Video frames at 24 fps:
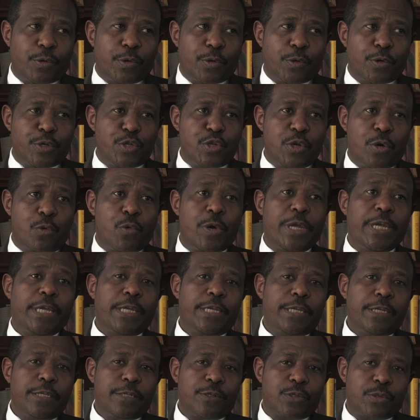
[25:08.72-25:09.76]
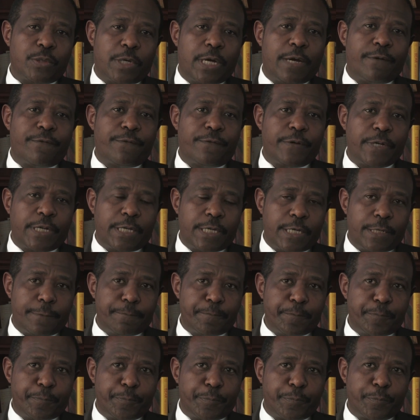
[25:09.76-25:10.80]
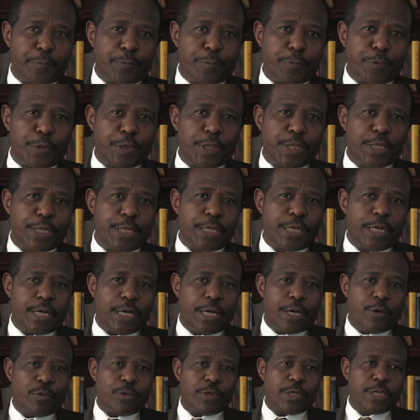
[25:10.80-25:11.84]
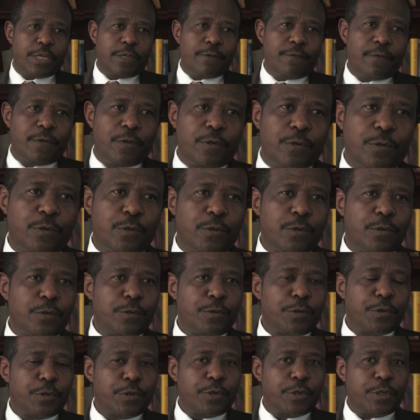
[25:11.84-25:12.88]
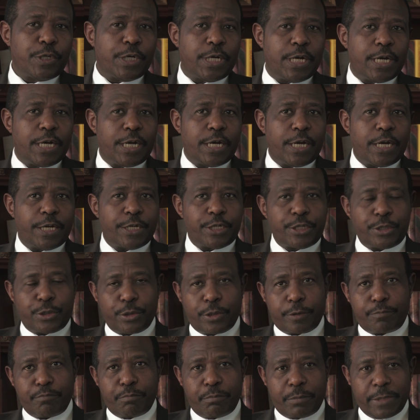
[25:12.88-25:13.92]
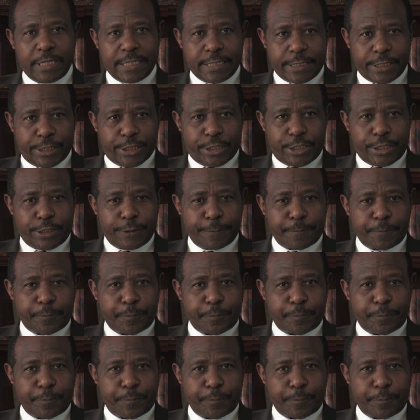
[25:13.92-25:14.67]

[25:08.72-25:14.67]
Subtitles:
On your way to Africa, I would give you a short message.